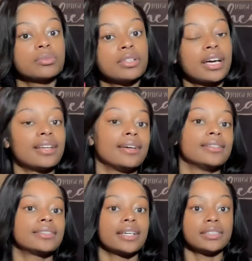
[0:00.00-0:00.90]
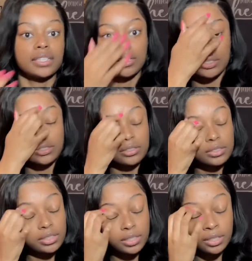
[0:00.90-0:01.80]
but not like tight curls
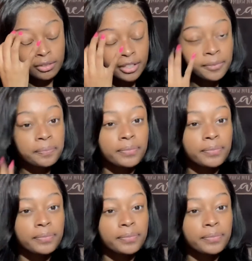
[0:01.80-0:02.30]
anyway.